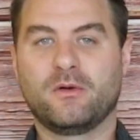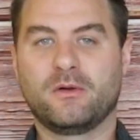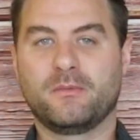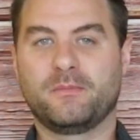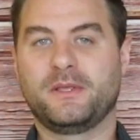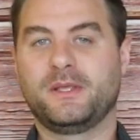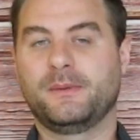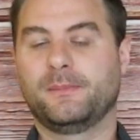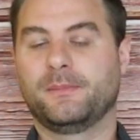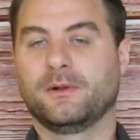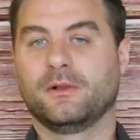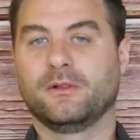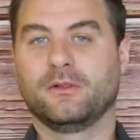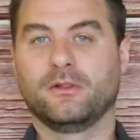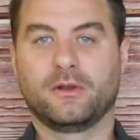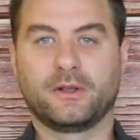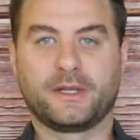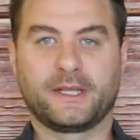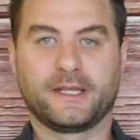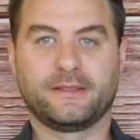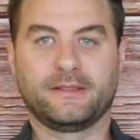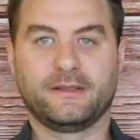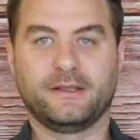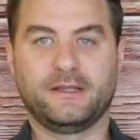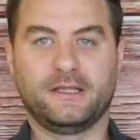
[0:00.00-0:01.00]
when people
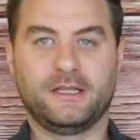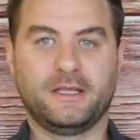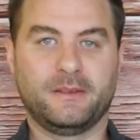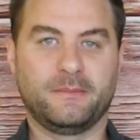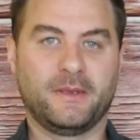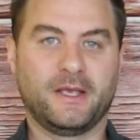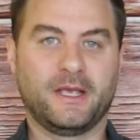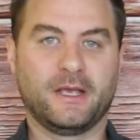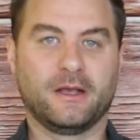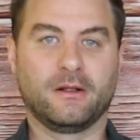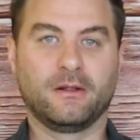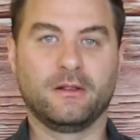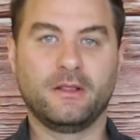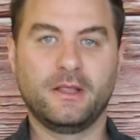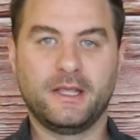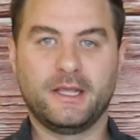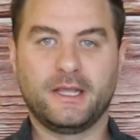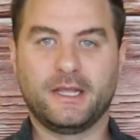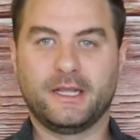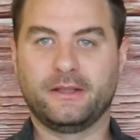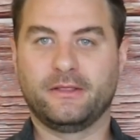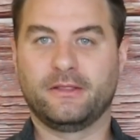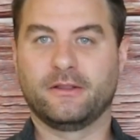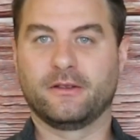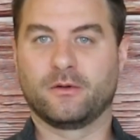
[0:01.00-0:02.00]
look at the email
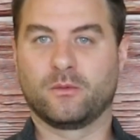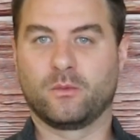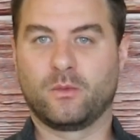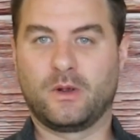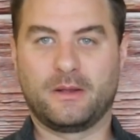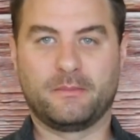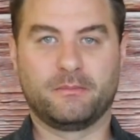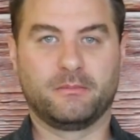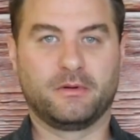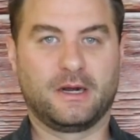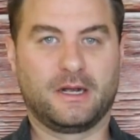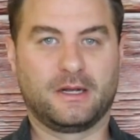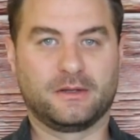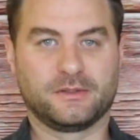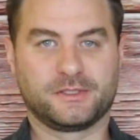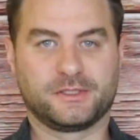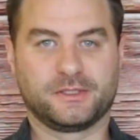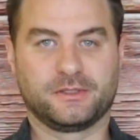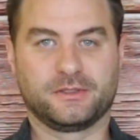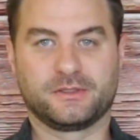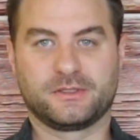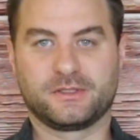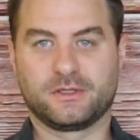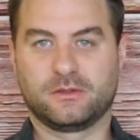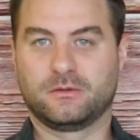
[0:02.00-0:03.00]
in their web
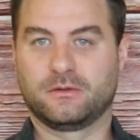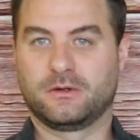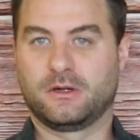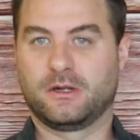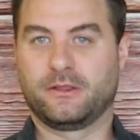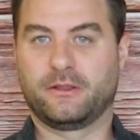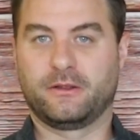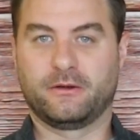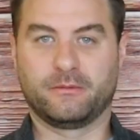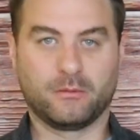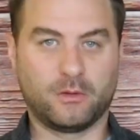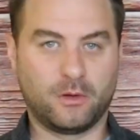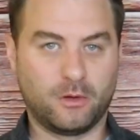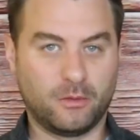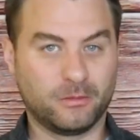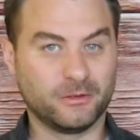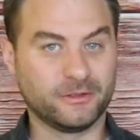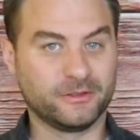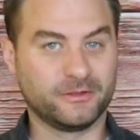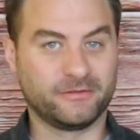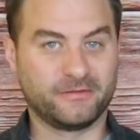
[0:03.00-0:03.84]
browsers or on their mobile